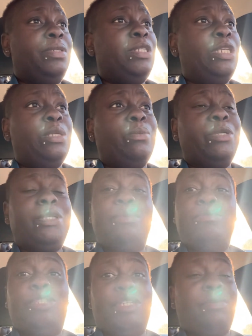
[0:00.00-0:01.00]
Dealing with
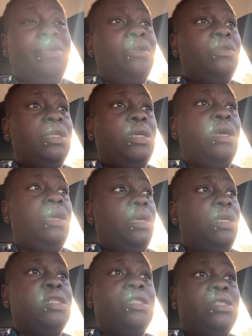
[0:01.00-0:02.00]
them children.
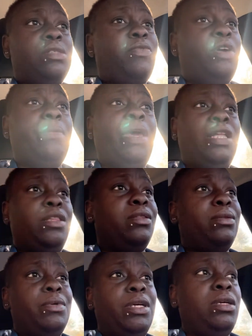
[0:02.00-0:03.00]
Yes. From 8 to
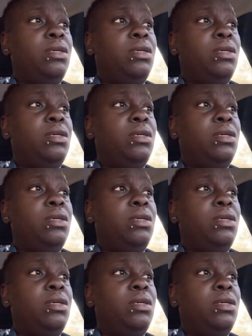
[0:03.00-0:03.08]
3,